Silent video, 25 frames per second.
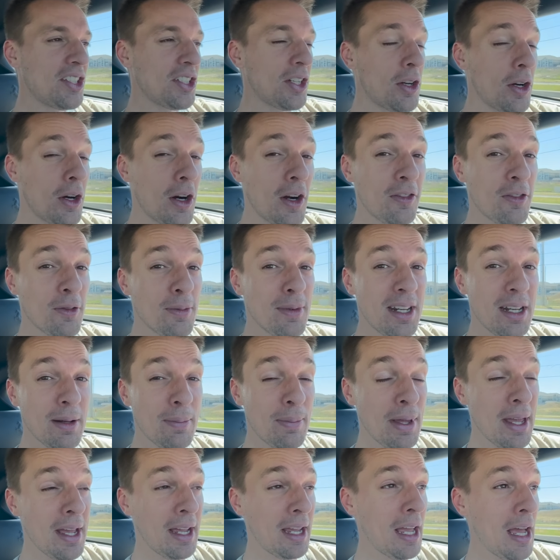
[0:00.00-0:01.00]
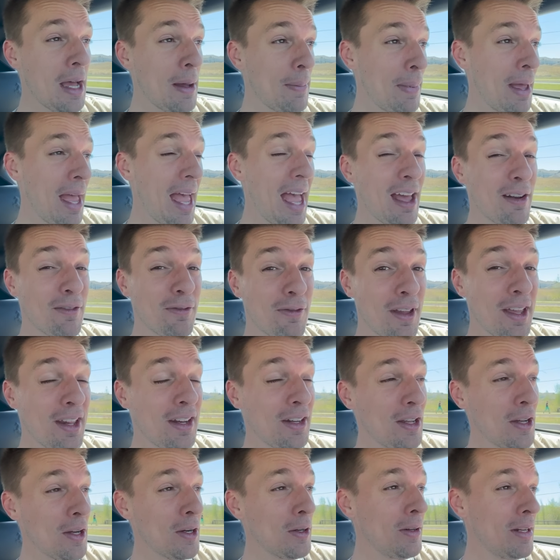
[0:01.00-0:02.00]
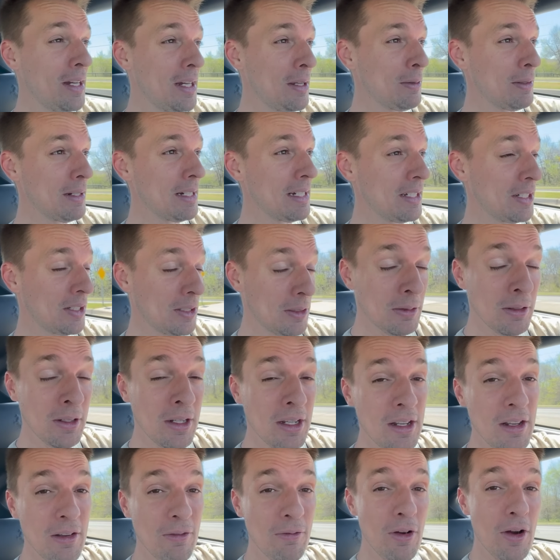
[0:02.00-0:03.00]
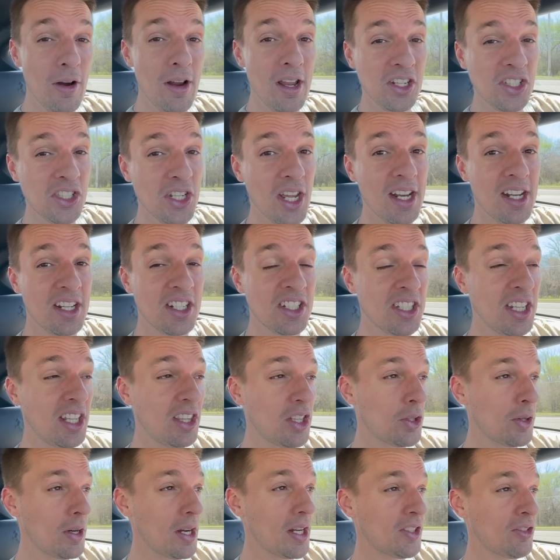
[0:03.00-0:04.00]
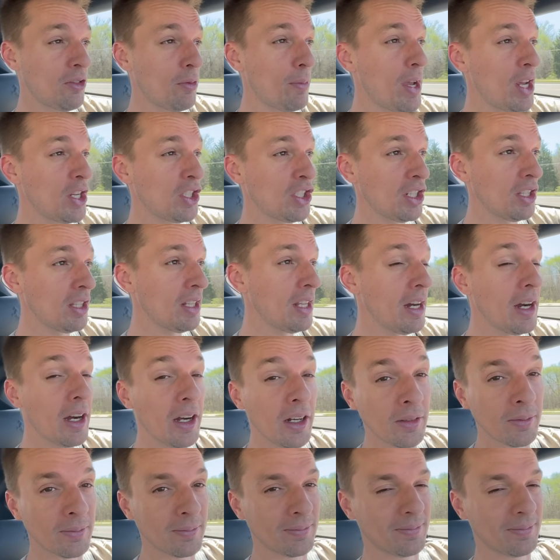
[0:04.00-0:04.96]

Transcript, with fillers: a car for me to pick up at Van Gogh anyway, so very excited to see the transformation there.